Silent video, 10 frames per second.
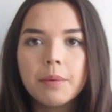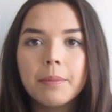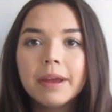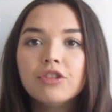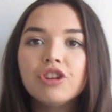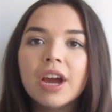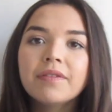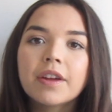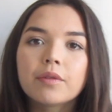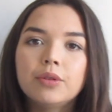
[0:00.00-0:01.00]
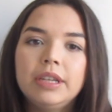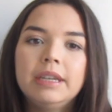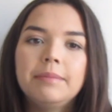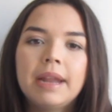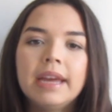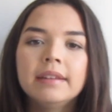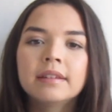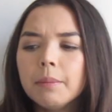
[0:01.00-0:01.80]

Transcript: but make sure you have that routine in place